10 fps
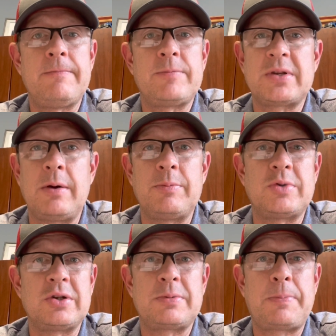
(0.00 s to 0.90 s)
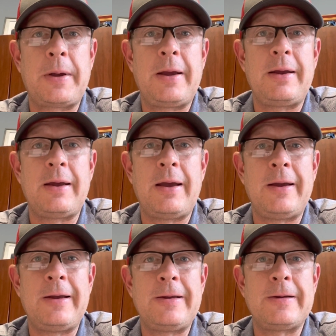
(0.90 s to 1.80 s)
Some just
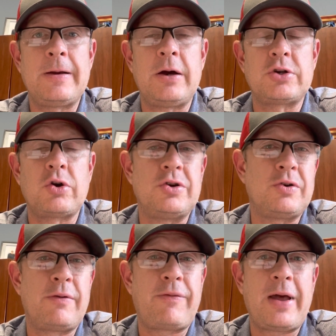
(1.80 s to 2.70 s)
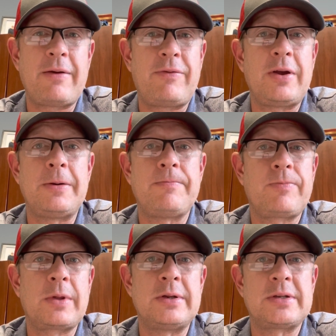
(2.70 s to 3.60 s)
pay charge you a flat fee
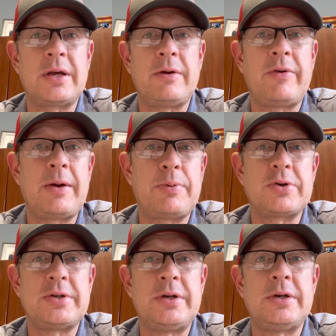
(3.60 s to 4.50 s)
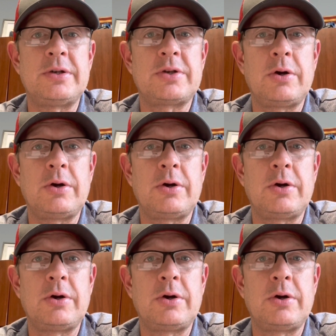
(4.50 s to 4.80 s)
instead of a percentage.